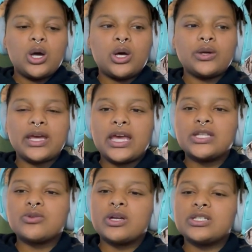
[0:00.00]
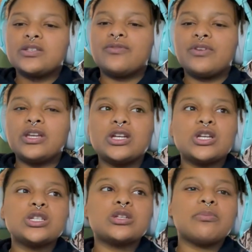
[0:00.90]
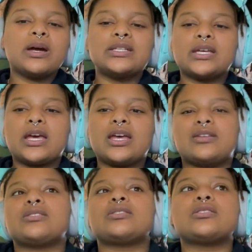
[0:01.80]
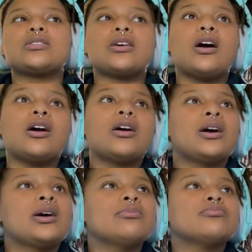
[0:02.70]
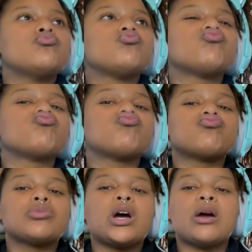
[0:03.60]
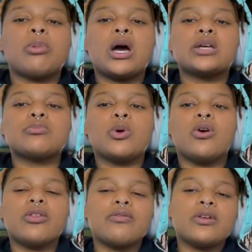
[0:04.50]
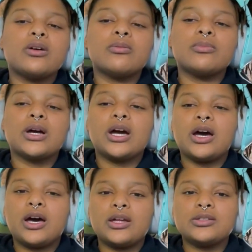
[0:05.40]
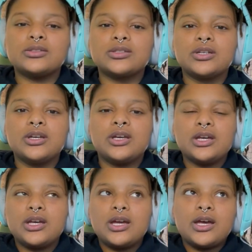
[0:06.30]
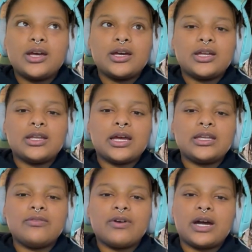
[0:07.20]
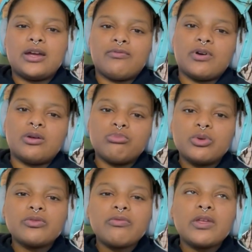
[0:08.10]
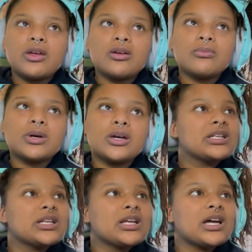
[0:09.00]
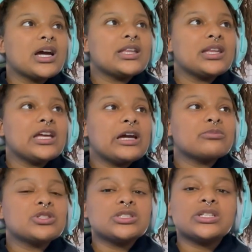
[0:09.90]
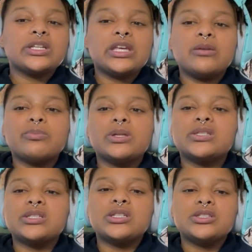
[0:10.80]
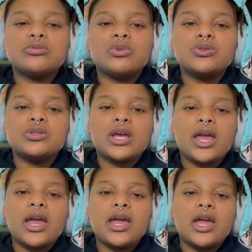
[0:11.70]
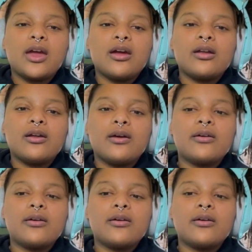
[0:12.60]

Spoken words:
Okay, so I just finished my tests. I passed both of them. I got a 95 on both of them. I think I'm just gonna keep listening to music and